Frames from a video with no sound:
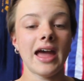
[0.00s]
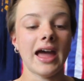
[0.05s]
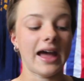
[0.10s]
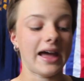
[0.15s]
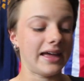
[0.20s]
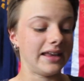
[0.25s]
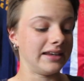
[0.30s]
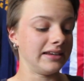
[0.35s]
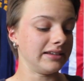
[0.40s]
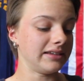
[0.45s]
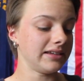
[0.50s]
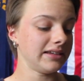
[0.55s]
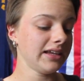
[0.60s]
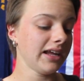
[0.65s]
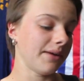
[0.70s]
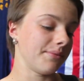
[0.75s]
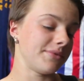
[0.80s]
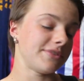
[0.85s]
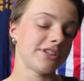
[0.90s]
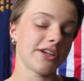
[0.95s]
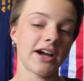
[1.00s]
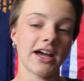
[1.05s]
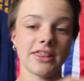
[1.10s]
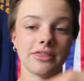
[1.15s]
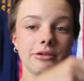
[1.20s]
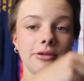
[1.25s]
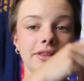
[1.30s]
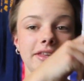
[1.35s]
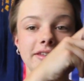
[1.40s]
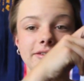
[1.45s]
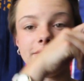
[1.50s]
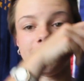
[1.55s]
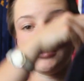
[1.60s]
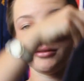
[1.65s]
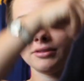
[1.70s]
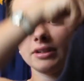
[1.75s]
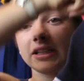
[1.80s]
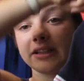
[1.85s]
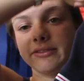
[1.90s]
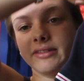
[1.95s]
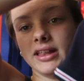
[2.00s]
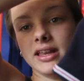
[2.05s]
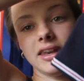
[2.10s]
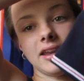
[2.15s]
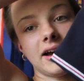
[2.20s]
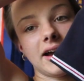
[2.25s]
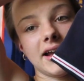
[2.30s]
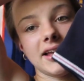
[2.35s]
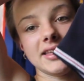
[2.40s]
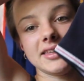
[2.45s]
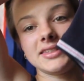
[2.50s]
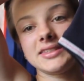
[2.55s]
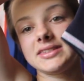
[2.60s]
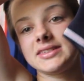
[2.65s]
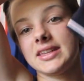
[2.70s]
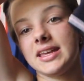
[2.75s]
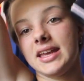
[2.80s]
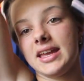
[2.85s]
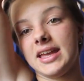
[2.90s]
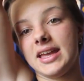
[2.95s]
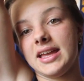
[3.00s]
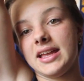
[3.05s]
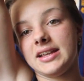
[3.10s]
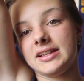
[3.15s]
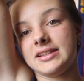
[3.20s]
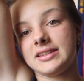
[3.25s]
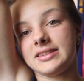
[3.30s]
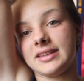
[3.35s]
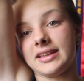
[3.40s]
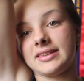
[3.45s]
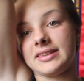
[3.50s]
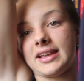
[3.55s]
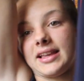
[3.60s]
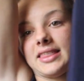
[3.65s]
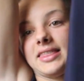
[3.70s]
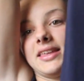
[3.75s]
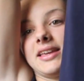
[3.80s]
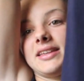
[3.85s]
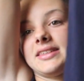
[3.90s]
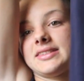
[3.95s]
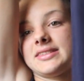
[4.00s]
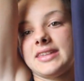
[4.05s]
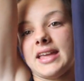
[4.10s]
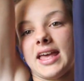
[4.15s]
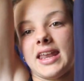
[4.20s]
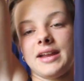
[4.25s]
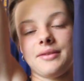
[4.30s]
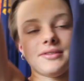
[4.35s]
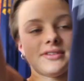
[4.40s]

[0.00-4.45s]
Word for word: And yeah, so I thought this looked really, really nice. Looks like this, and it